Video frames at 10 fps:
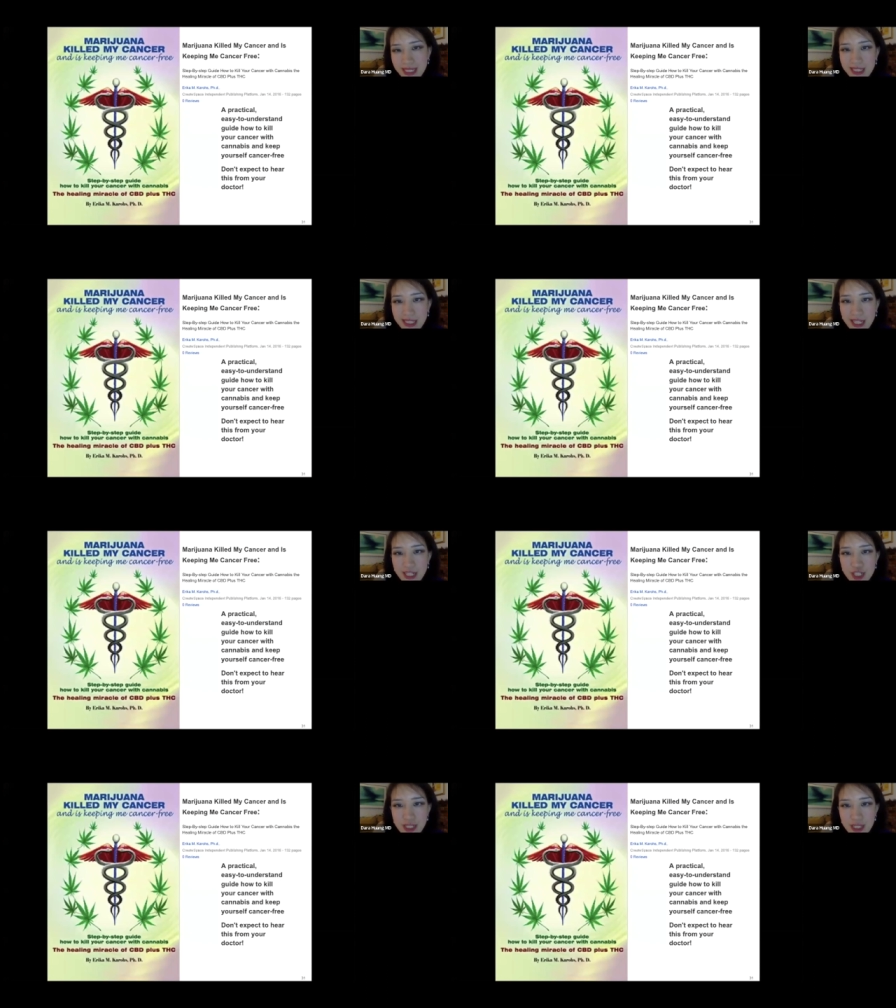and
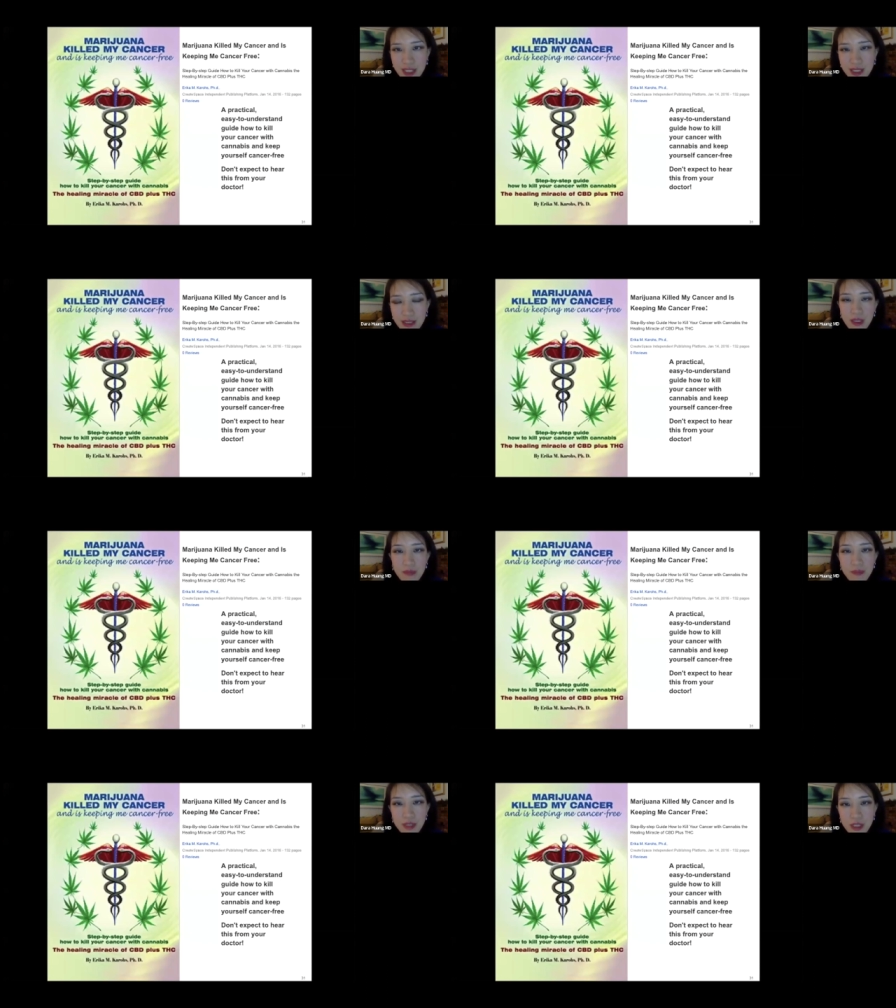THC, a
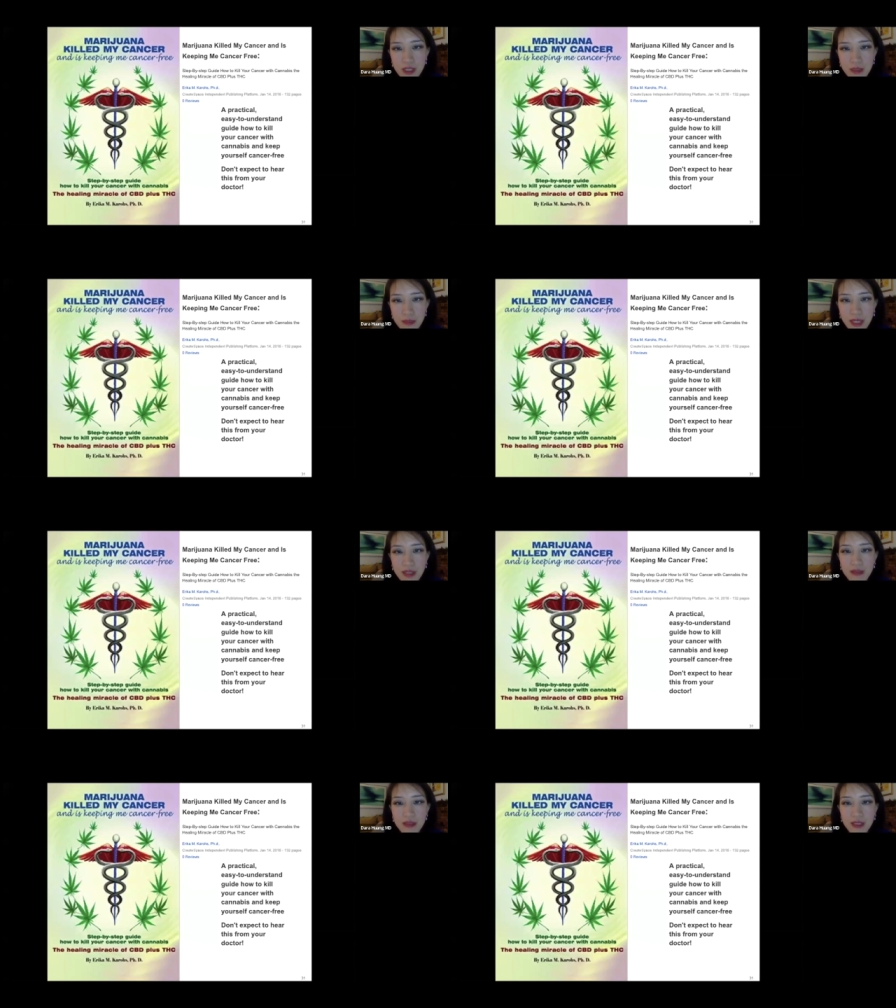book
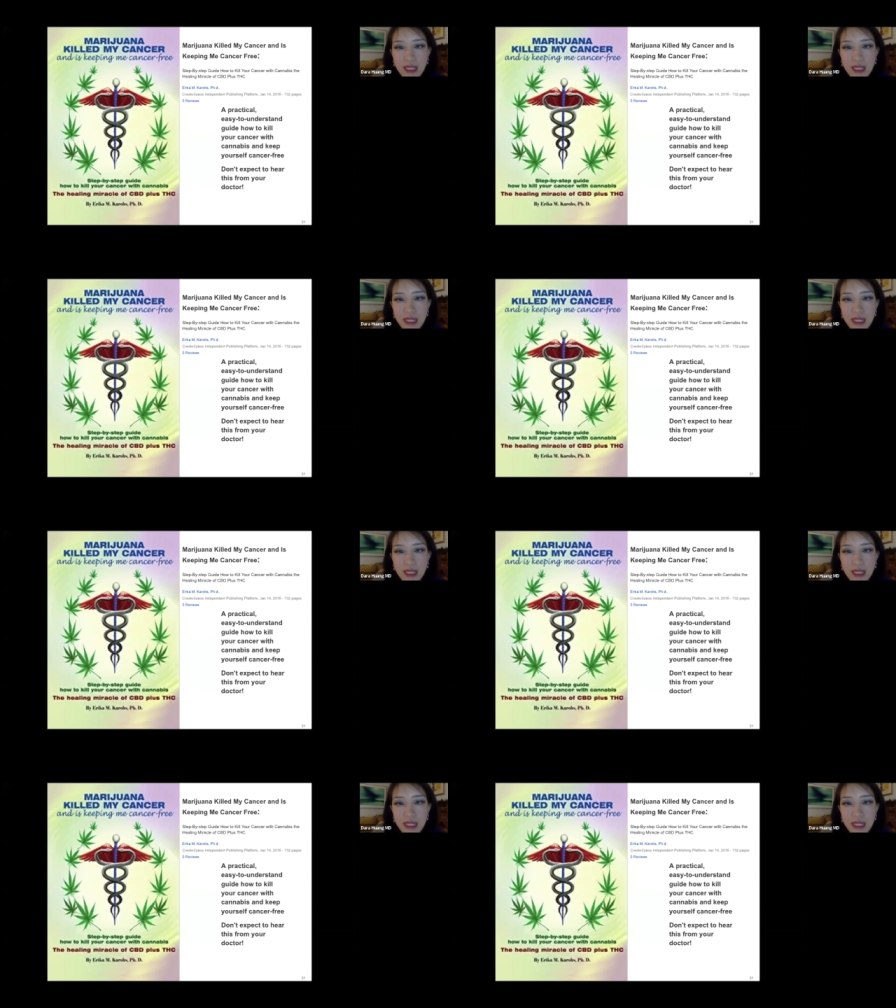about